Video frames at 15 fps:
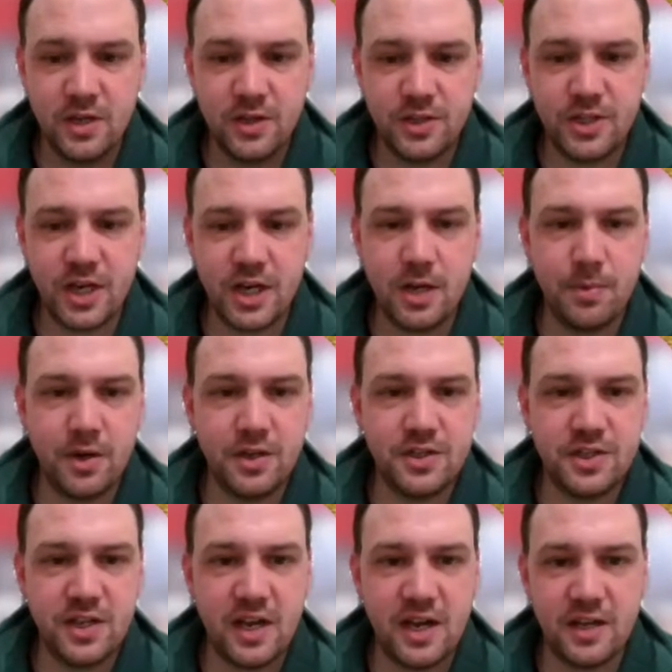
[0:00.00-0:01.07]
The
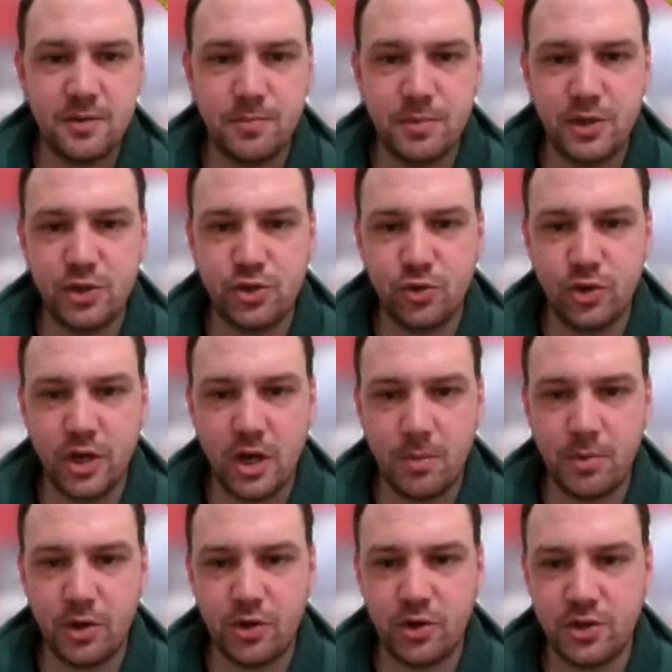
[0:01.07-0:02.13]
Jacobites had been drawn
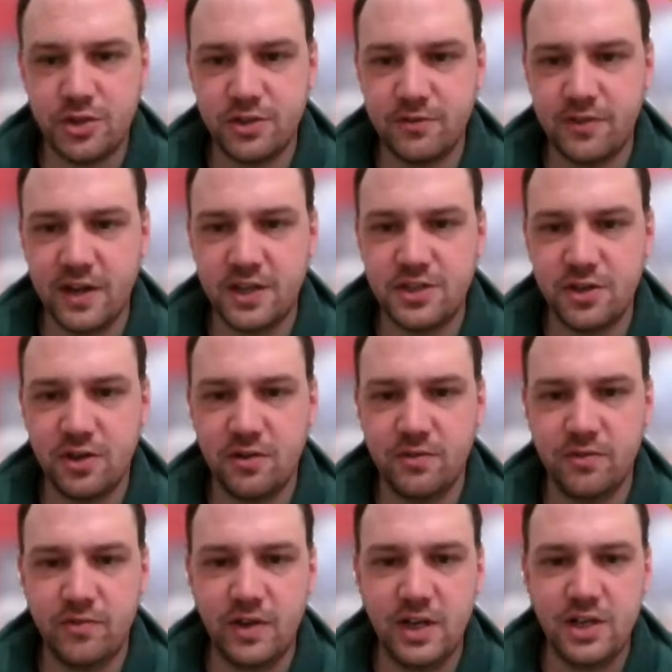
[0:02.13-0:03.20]
up across the face
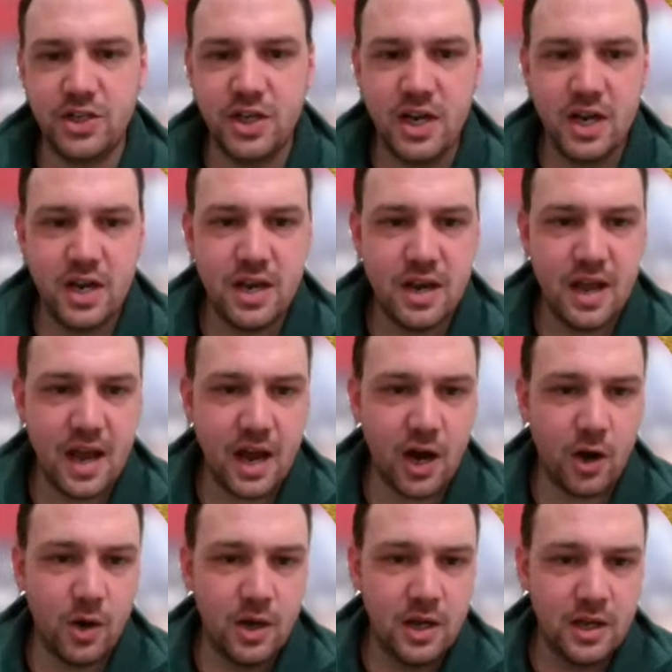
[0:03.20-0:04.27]
of the village.
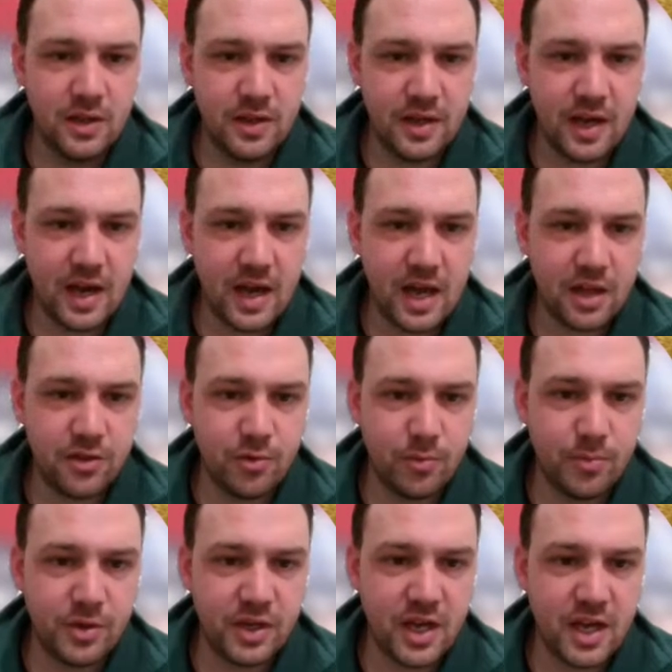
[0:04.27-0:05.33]
Now, the Athol
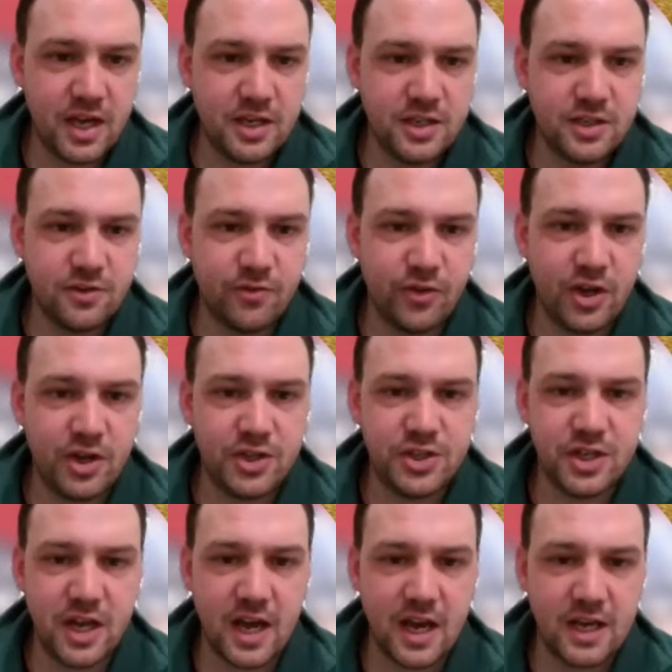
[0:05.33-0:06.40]
Brigades,
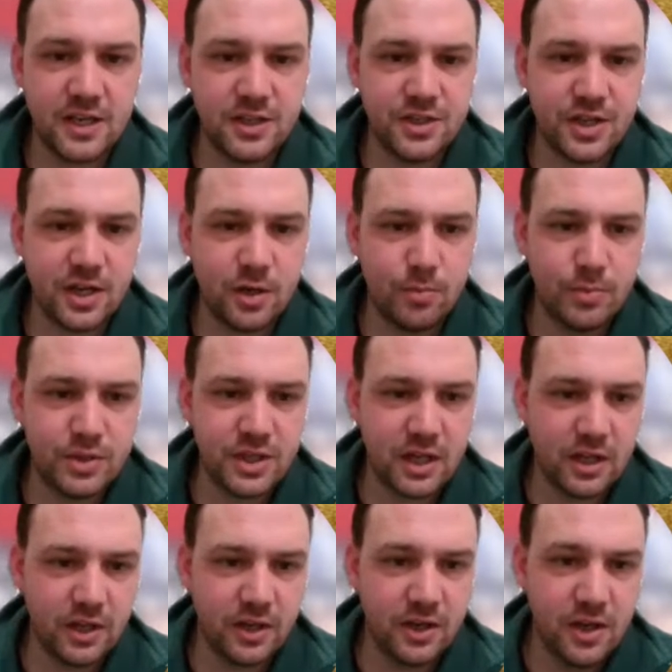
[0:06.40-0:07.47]
1st and 2nd
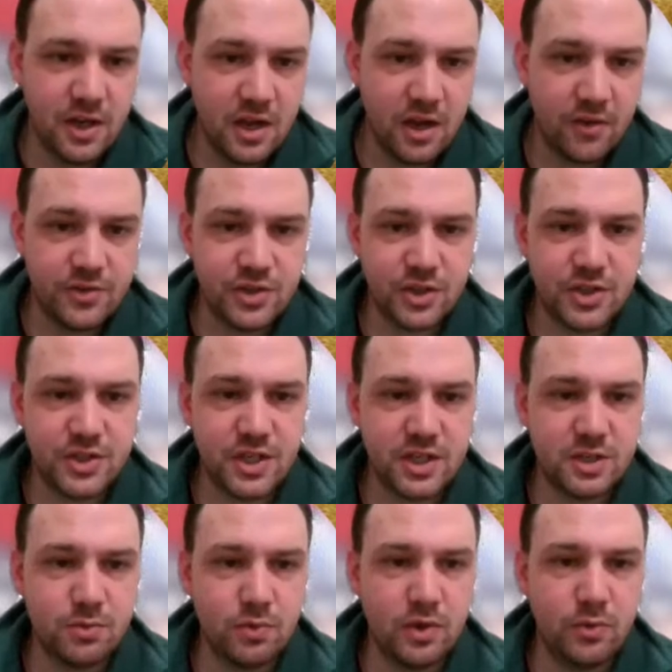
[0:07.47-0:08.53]
Battalion, have
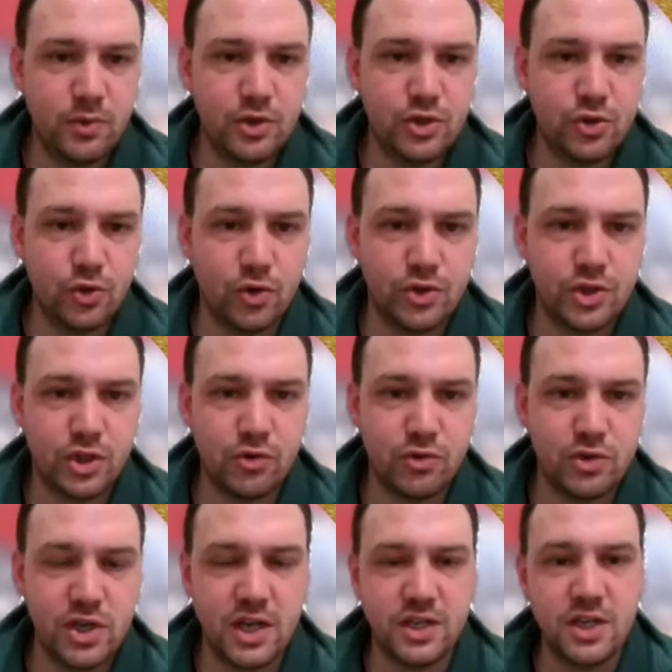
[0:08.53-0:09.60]
successfully withdrawn to
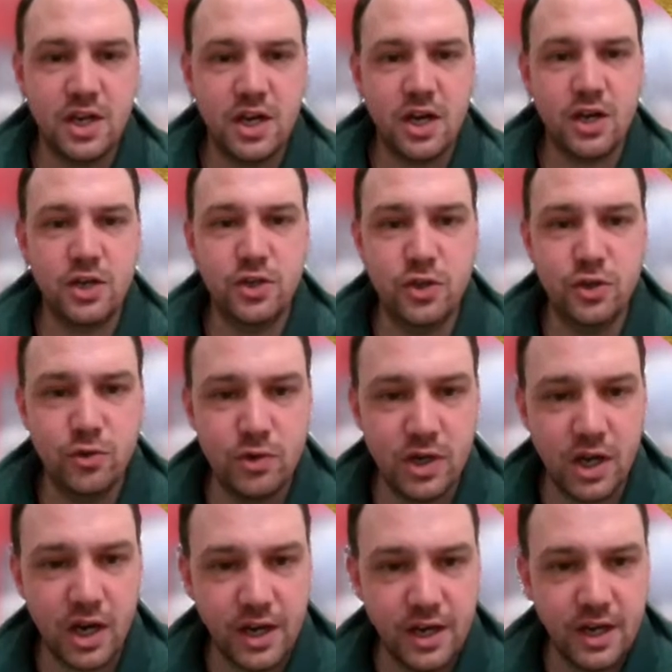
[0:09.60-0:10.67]
create a new
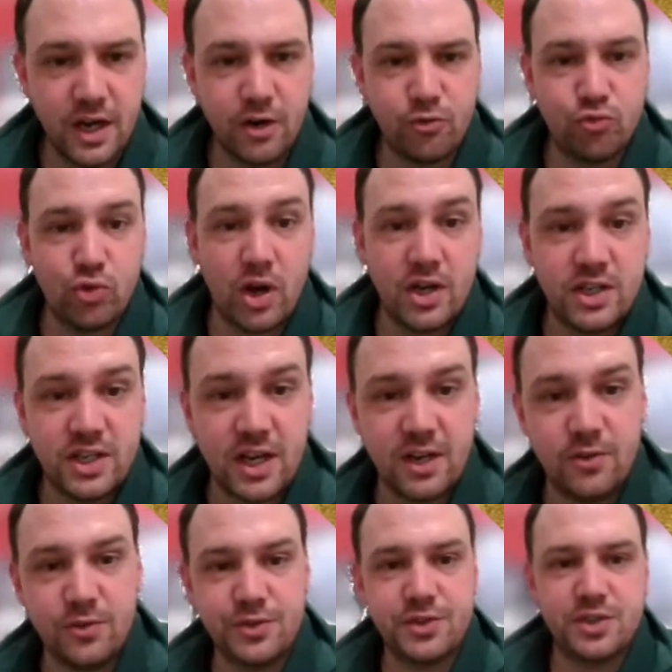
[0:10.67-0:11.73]
line at right
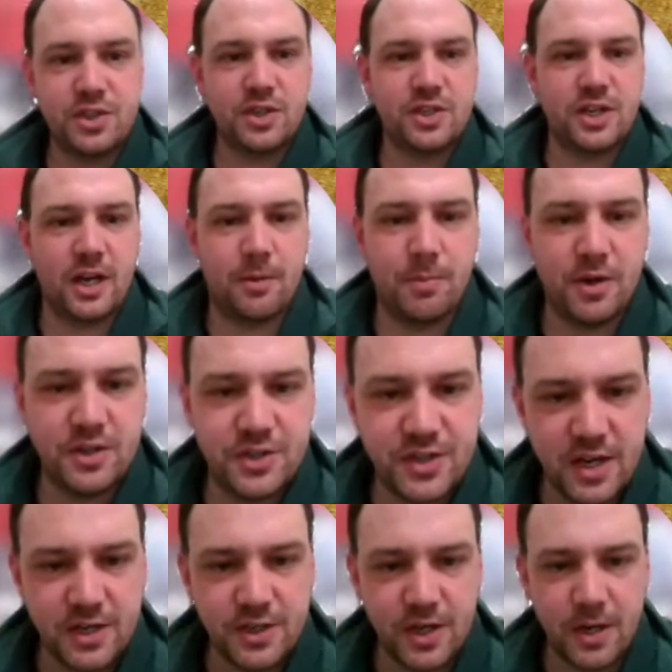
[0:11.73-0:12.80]
angles to the Jacobite
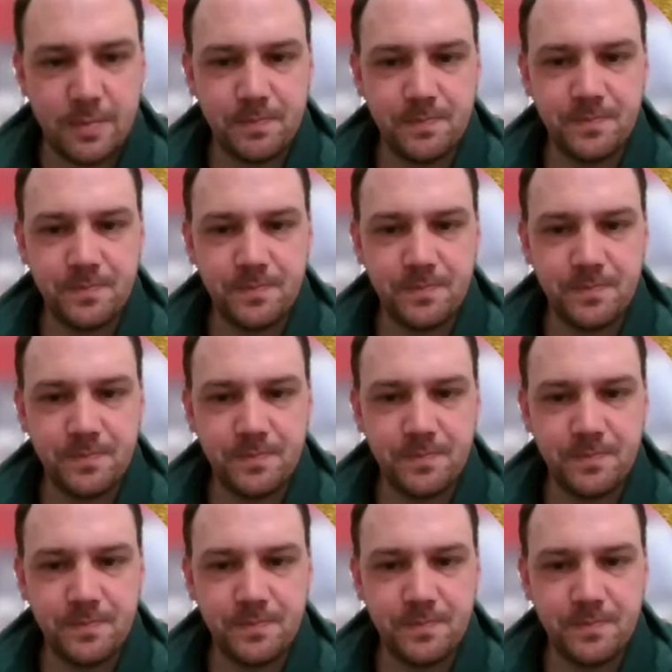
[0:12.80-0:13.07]
centre.